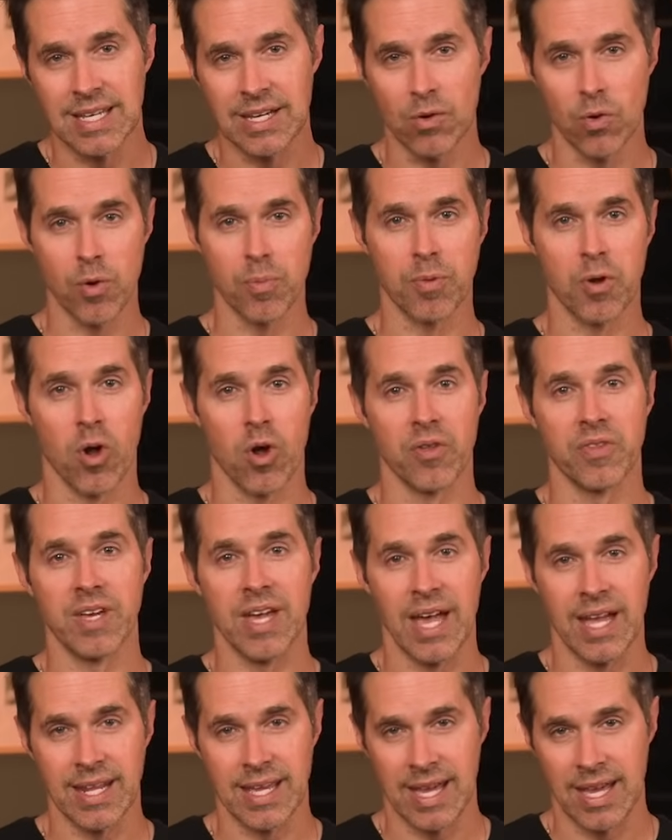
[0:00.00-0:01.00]
group called the
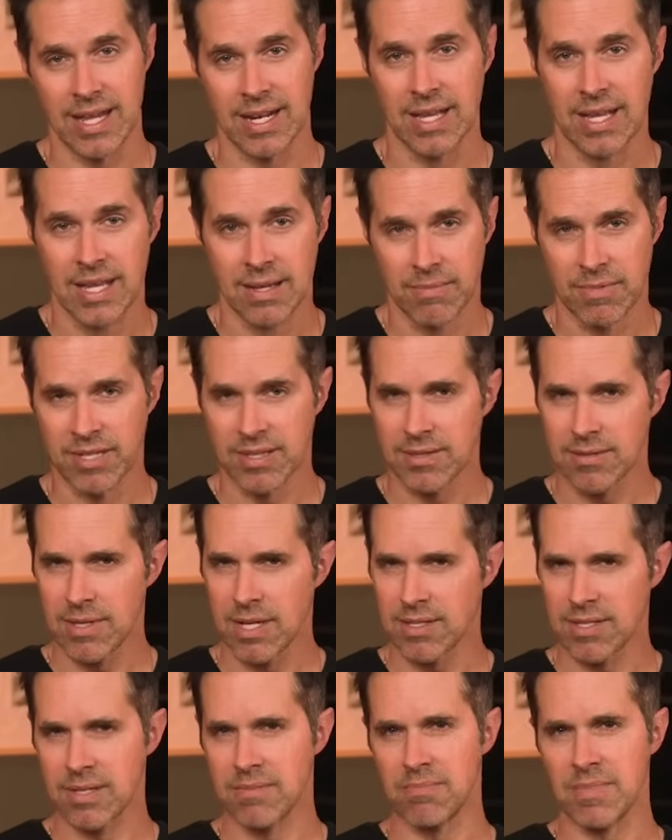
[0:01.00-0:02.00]
Ennead, but
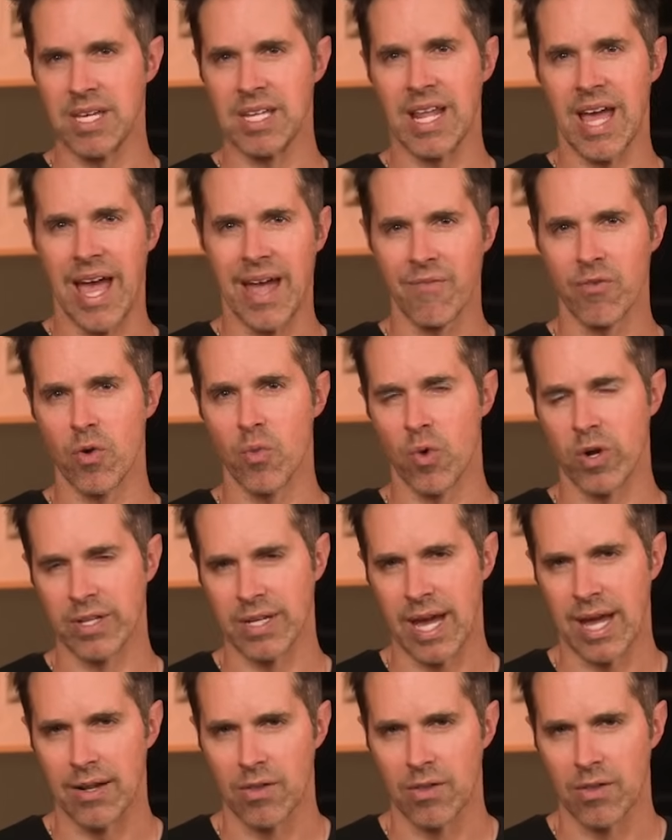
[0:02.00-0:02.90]
that didn't mean everyone got